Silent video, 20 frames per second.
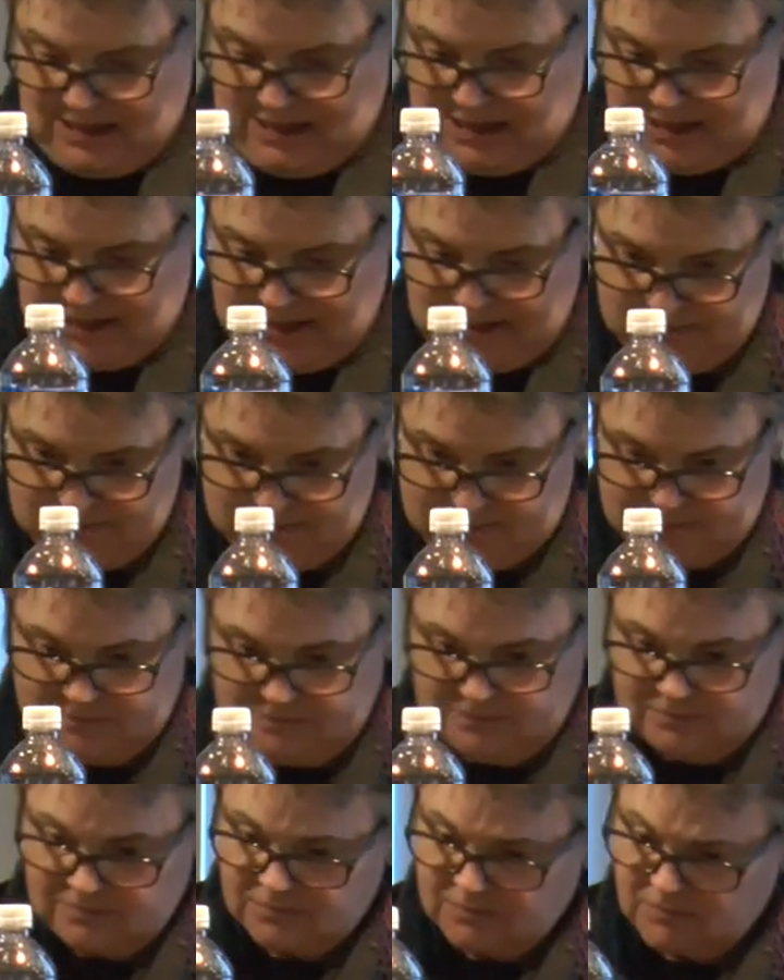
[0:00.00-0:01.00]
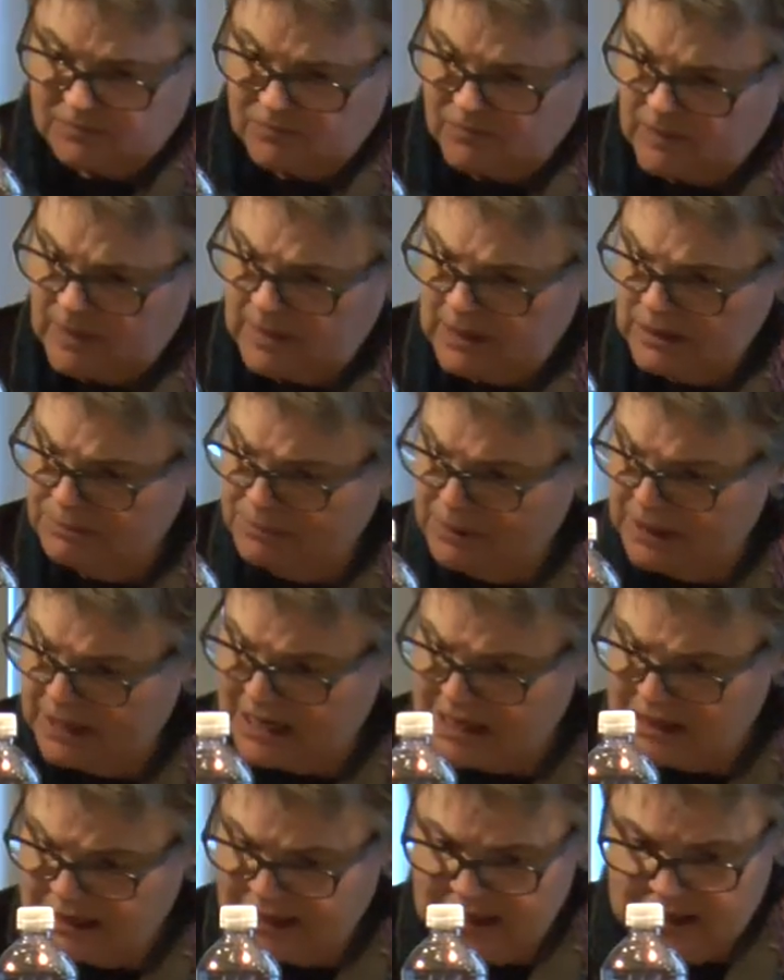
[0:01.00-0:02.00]
Um, but
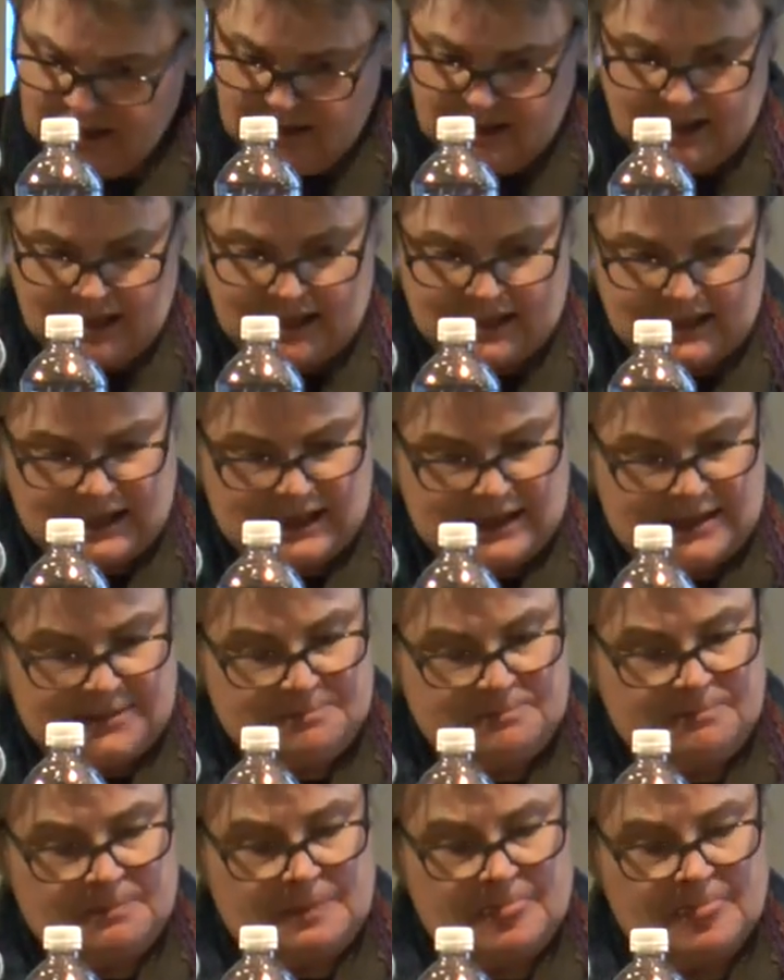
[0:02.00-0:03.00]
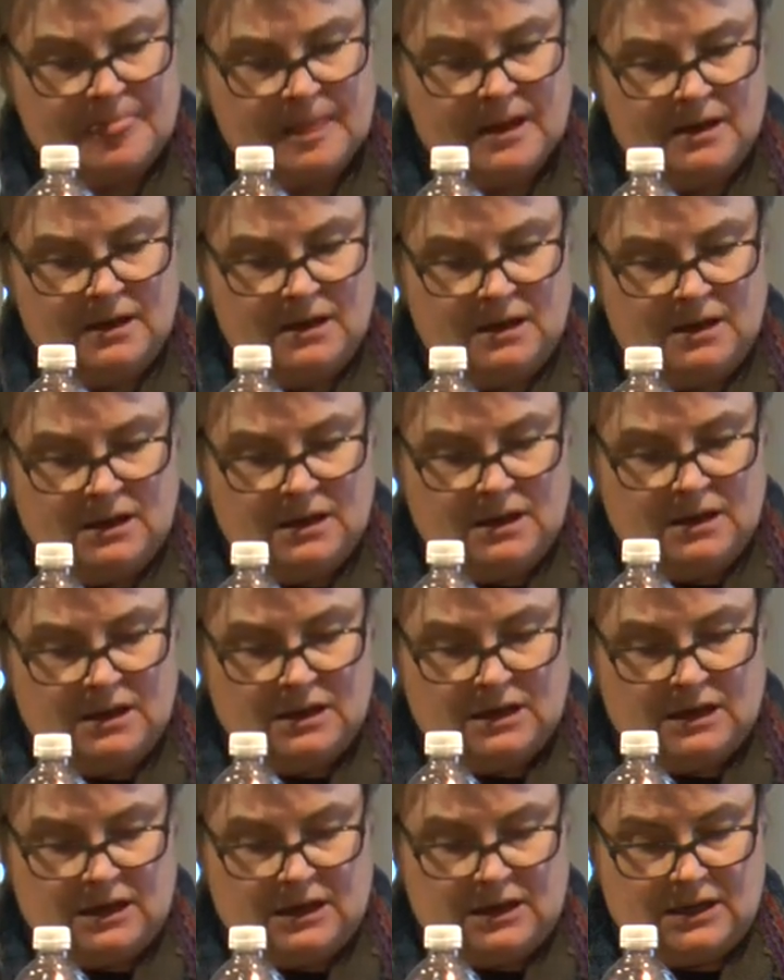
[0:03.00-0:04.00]
I think that um,
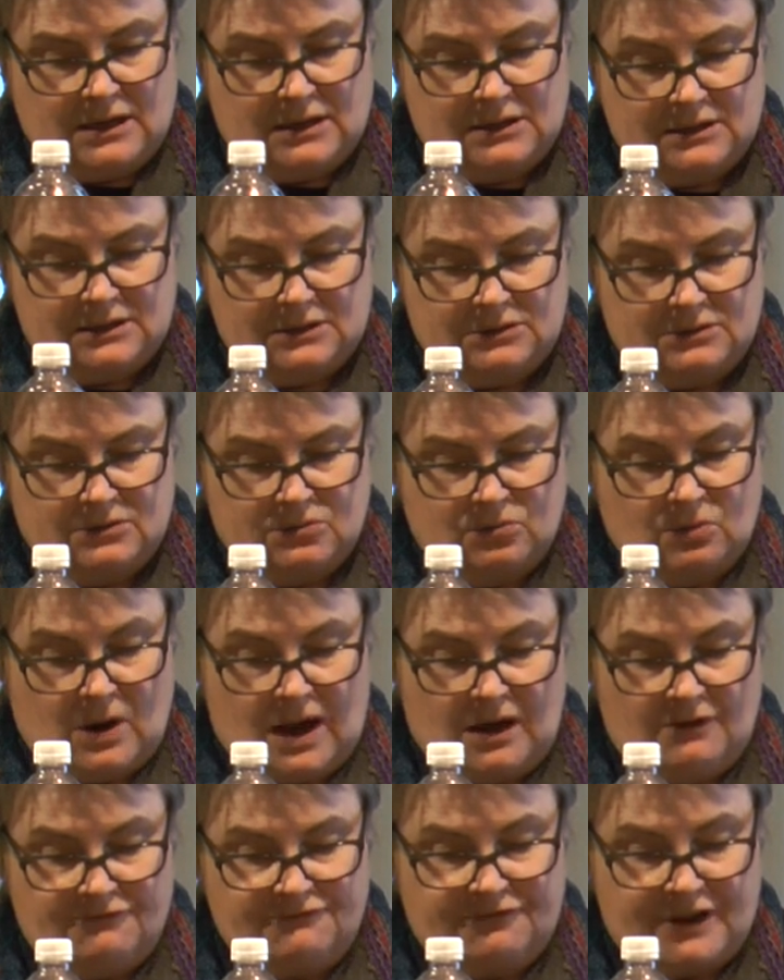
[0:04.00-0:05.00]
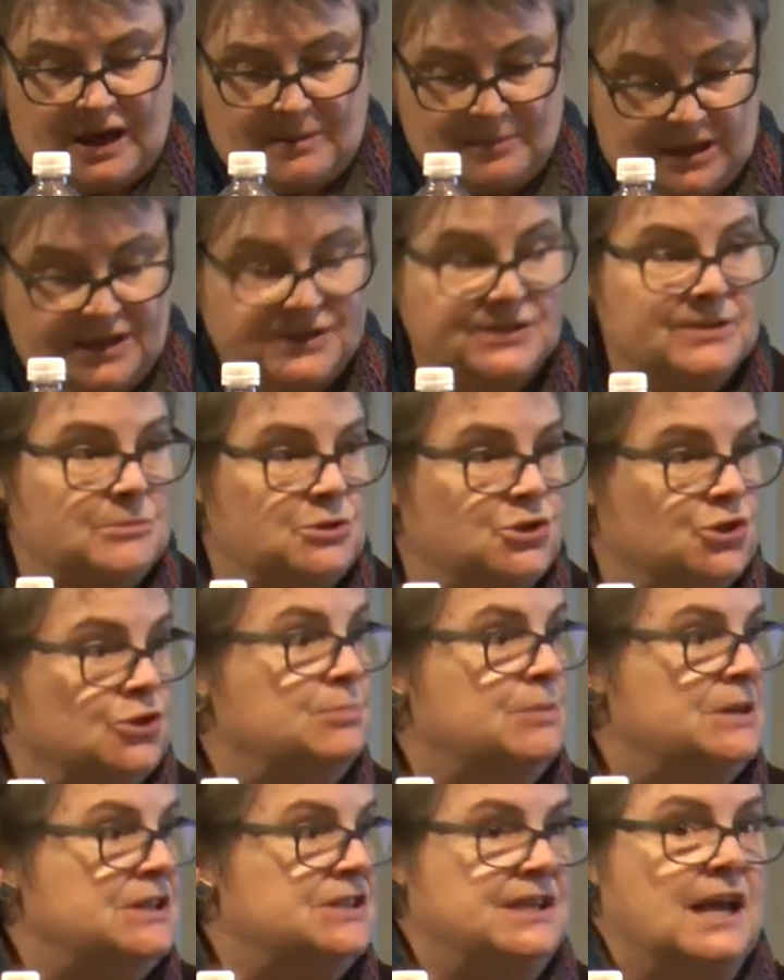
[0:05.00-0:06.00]
uh, while feminism
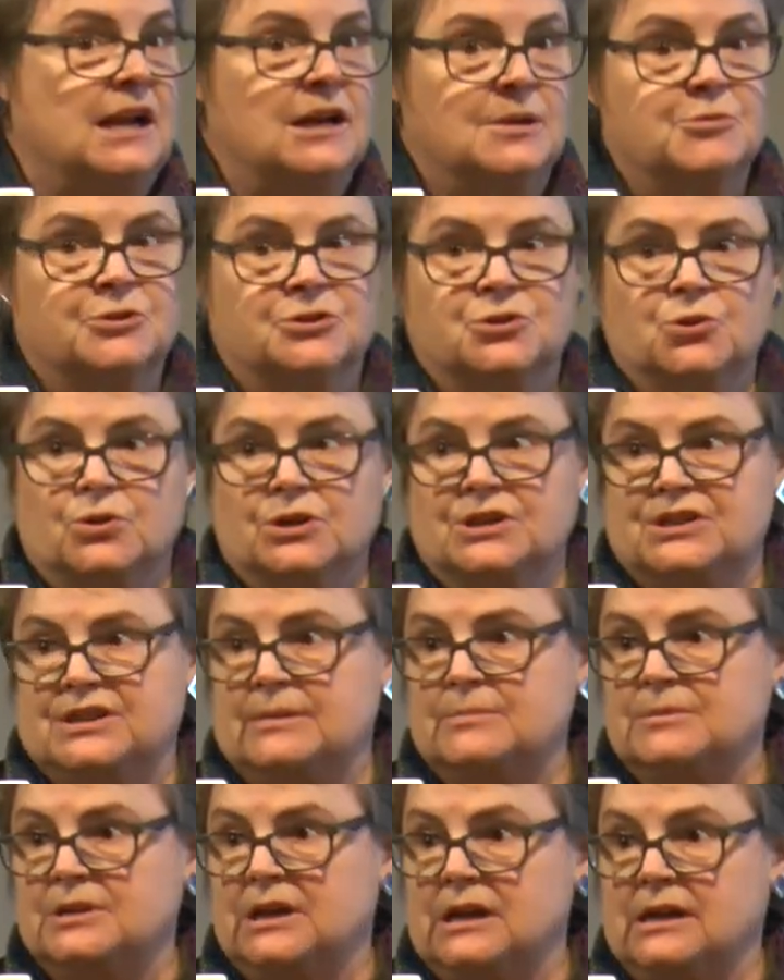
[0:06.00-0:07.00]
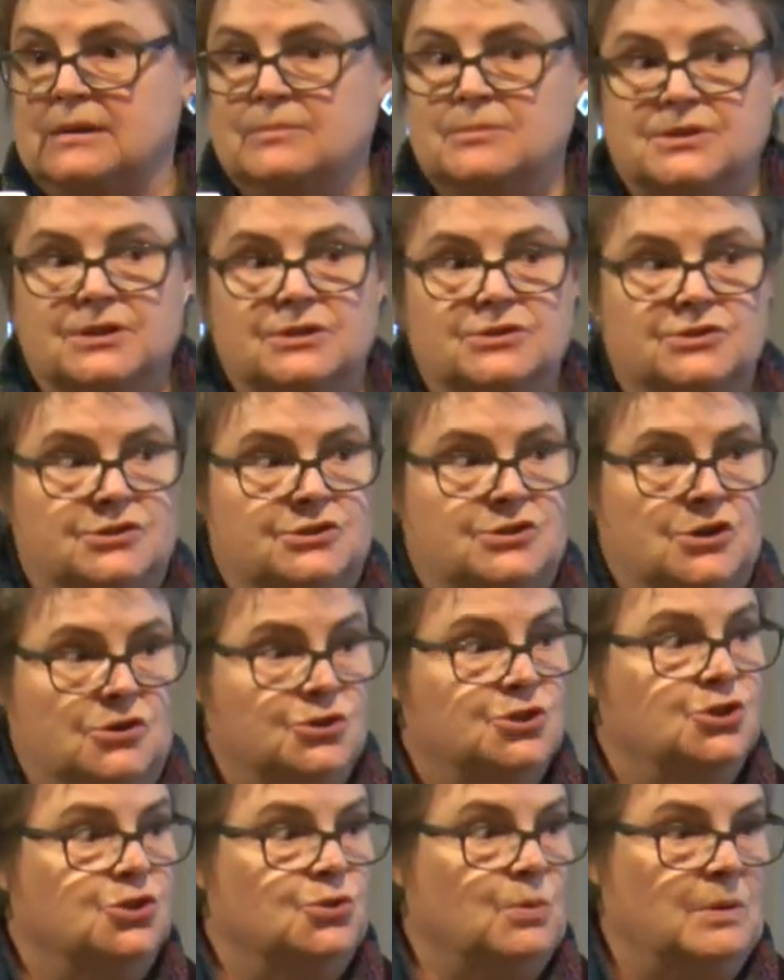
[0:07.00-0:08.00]
should be celebratory sometimes, and so
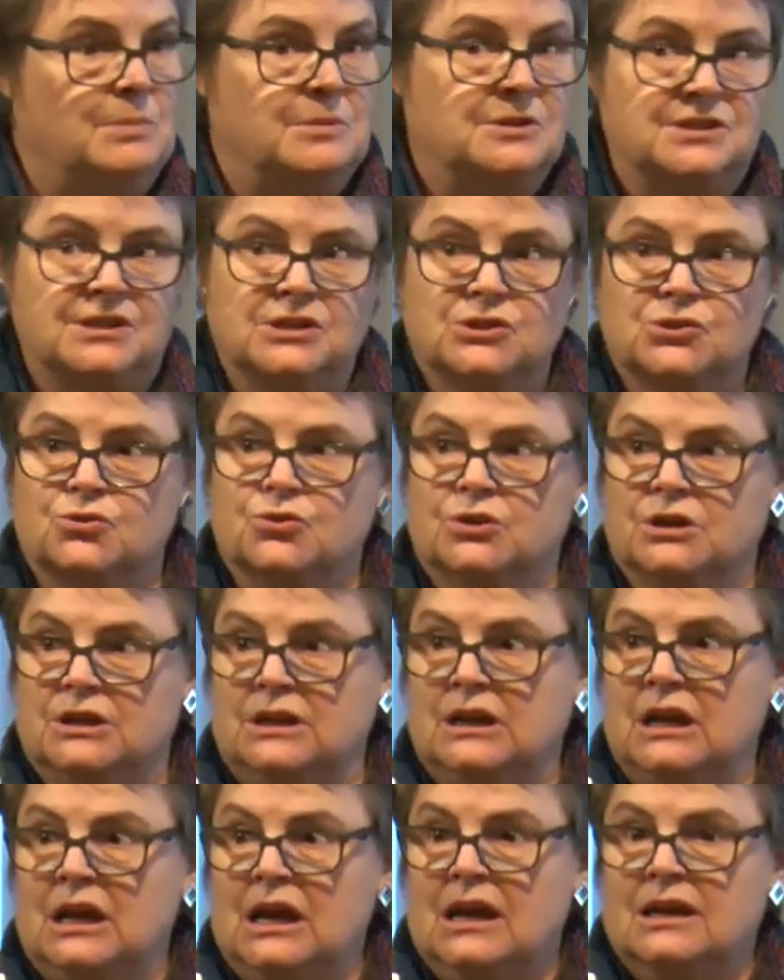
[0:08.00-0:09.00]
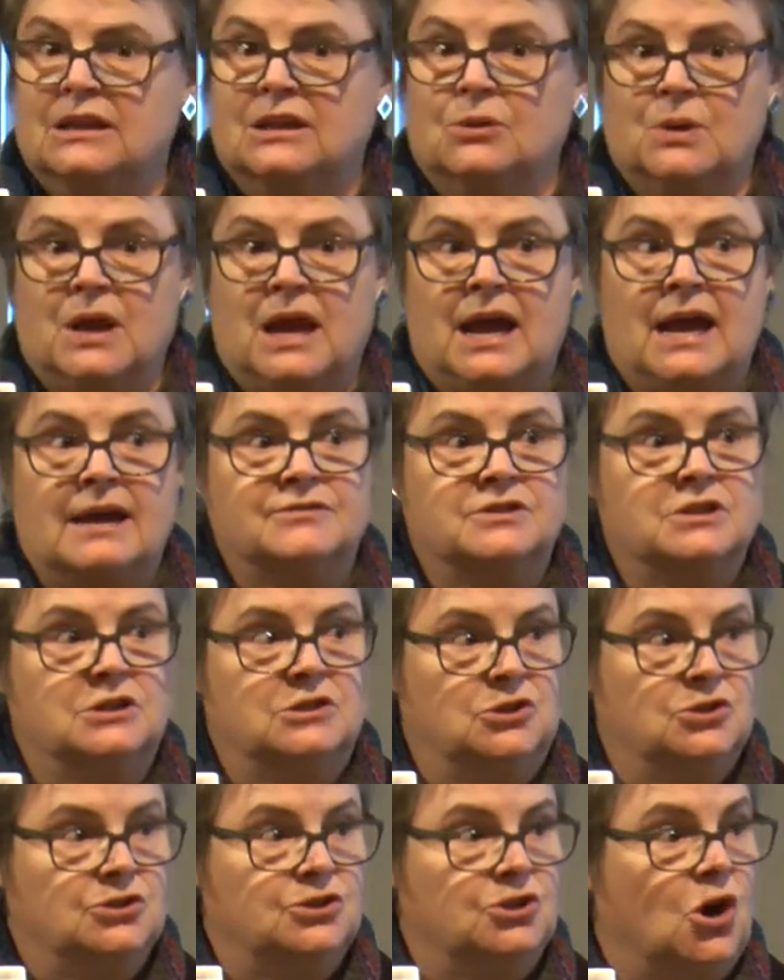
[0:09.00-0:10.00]
should women's history, that we have to
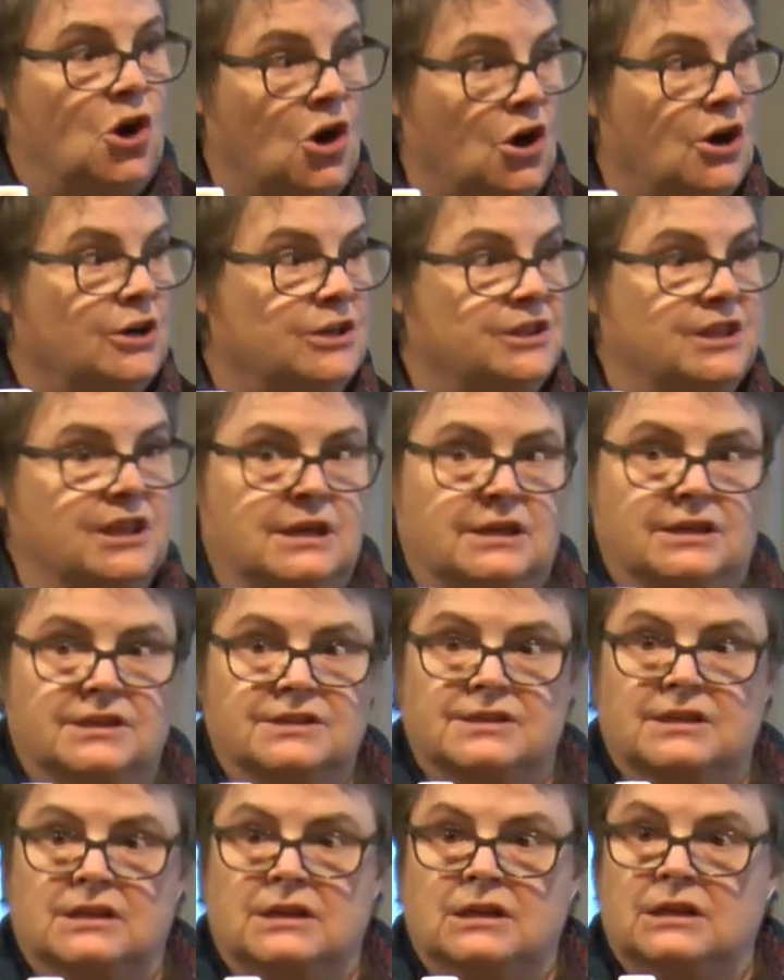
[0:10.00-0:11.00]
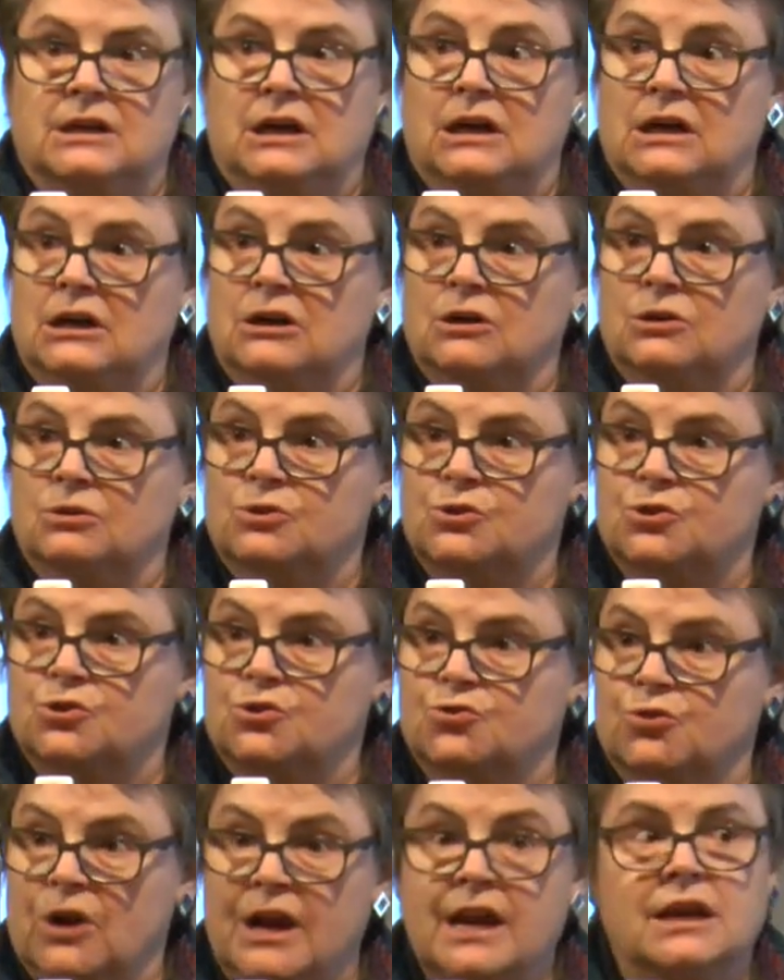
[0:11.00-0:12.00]
look the hard things uh,
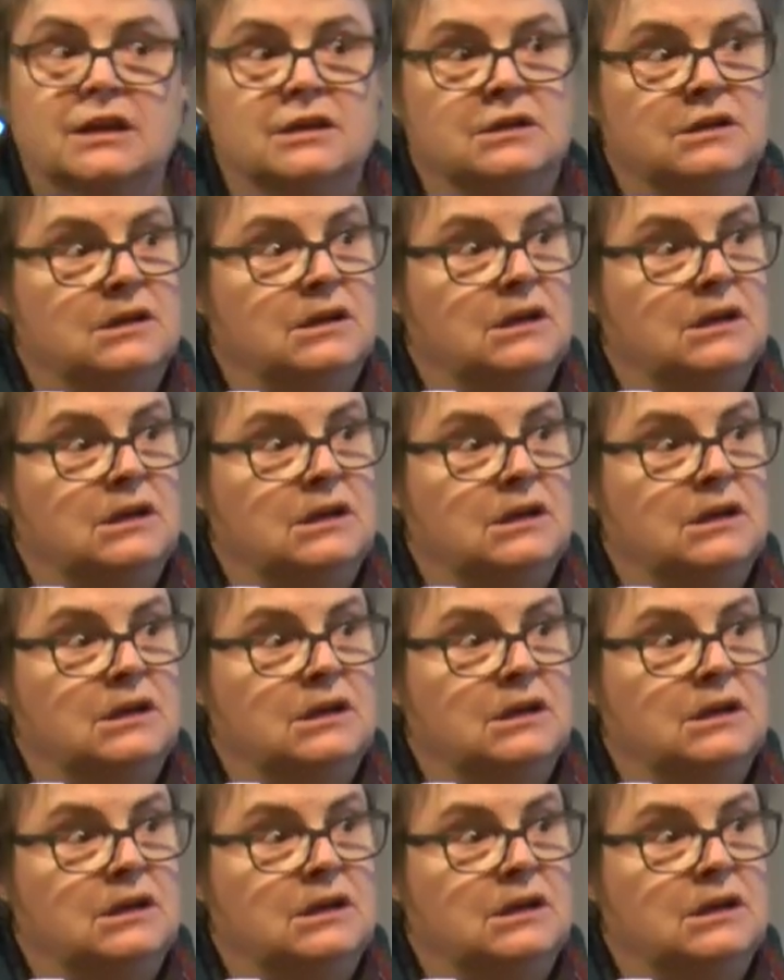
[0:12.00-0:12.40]
straight